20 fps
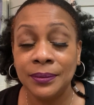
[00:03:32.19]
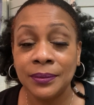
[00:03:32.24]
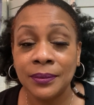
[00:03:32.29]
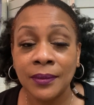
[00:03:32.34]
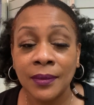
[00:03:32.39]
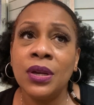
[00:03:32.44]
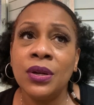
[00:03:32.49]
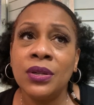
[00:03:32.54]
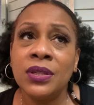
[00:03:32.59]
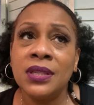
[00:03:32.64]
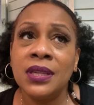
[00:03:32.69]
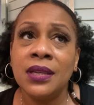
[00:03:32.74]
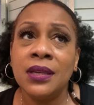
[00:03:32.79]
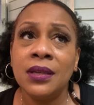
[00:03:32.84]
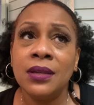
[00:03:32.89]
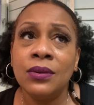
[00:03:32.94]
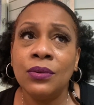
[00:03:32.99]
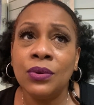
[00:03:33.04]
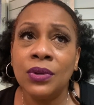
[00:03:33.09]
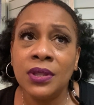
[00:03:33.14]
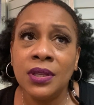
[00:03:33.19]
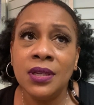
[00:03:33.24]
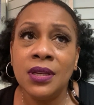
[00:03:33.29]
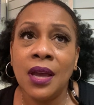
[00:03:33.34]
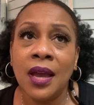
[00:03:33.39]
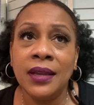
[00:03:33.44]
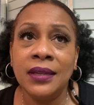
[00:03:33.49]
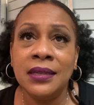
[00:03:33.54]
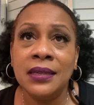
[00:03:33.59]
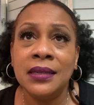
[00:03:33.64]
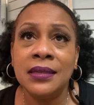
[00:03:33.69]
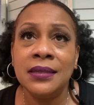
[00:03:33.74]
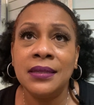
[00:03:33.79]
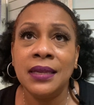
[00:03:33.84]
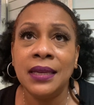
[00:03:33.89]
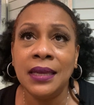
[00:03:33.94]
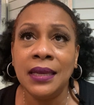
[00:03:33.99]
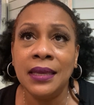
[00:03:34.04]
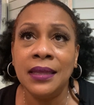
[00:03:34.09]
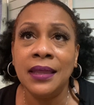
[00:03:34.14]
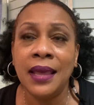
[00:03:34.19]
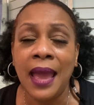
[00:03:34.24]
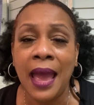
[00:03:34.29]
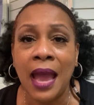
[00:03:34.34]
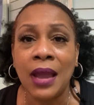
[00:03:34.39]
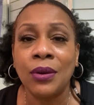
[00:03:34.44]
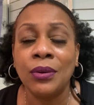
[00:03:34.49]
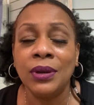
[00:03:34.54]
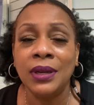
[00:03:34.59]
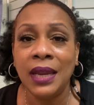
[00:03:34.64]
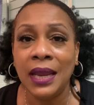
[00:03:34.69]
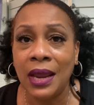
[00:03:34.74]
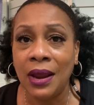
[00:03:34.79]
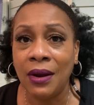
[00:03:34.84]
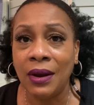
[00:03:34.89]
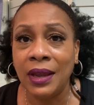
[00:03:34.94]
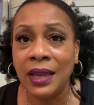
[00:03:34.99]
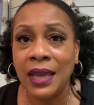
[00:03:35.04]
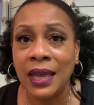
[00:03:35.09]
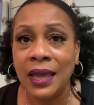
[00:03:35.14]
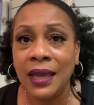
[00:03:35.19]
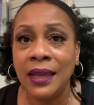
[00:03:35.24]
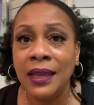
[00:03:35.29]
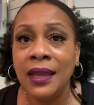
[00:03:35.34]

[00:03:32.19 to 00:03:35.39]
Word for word: There's an orthodontist in the Akron area